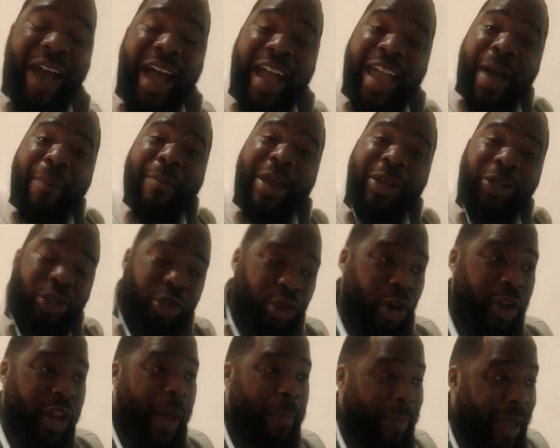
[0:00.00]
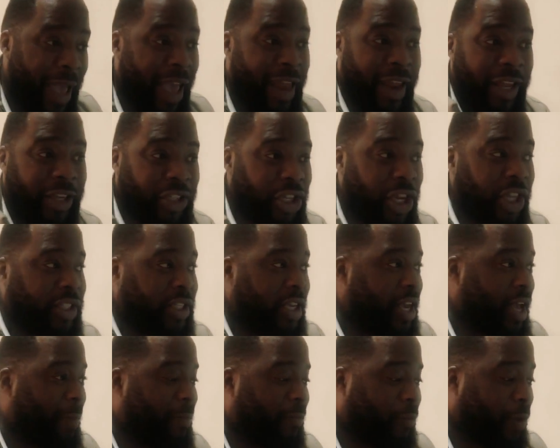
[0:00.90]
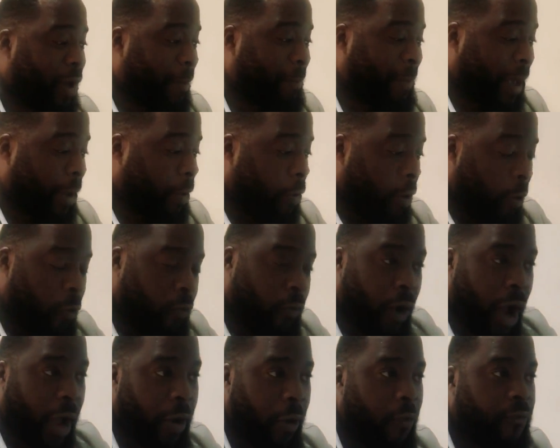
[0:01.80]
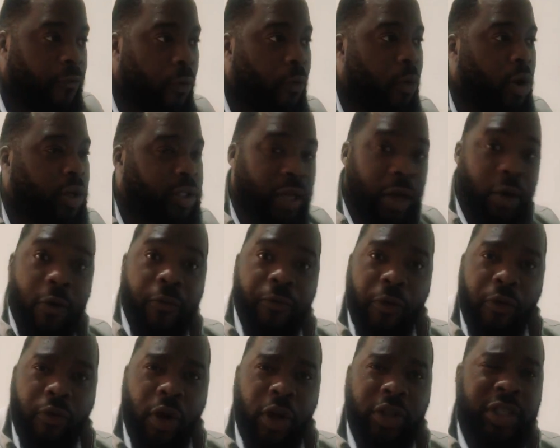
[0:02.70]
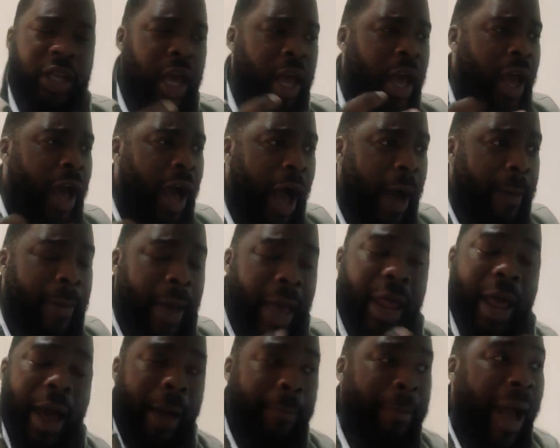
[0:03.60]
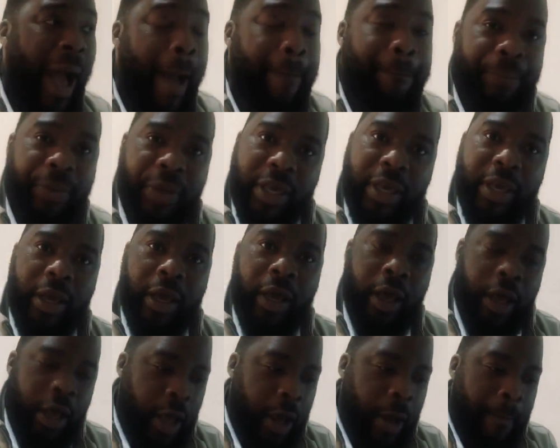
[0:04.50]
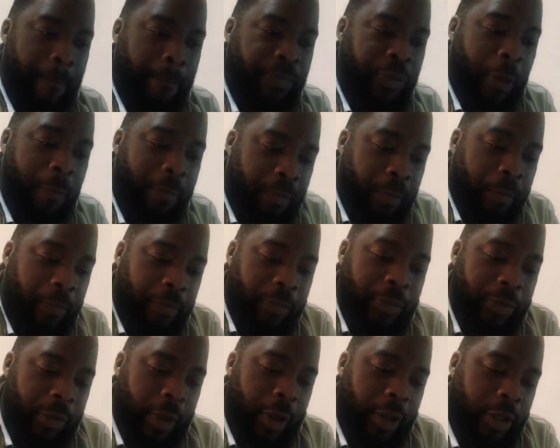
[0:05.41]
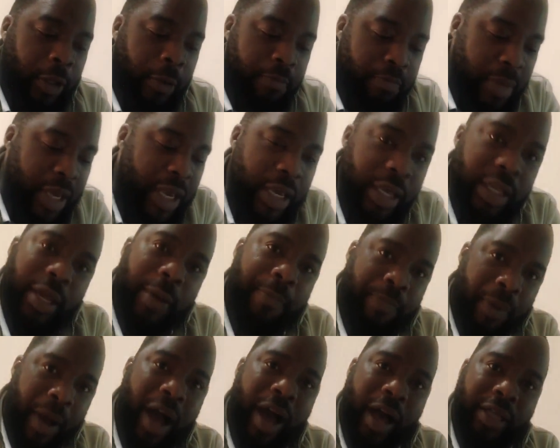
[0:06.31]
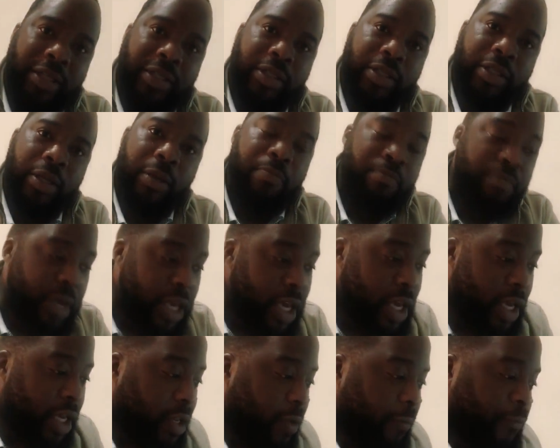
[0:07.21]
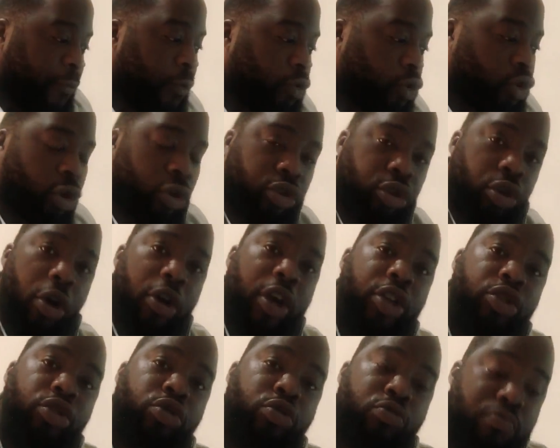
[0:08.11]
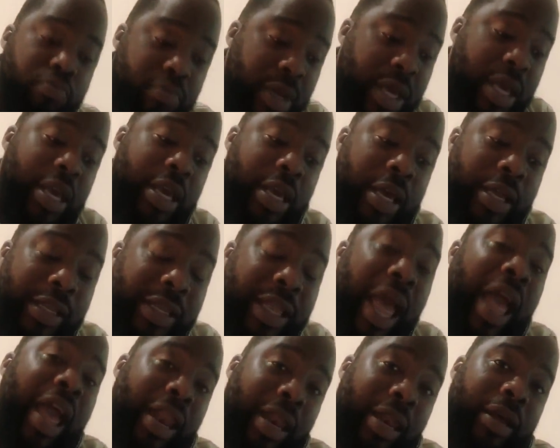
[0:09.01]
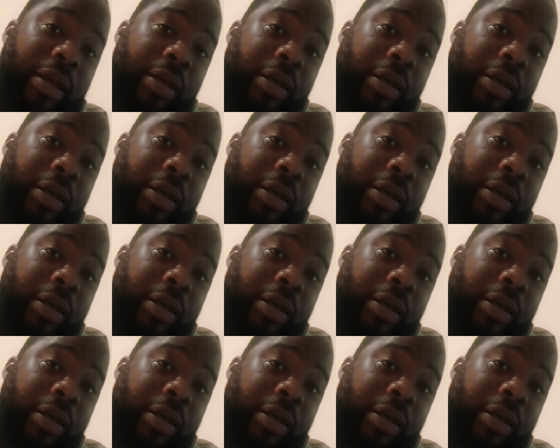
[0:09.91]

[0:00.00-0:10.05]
I am enjoying, I'm energetic, I go for walks, I go for runs, I'm happy. The me in the past, me in the future, talking to me then,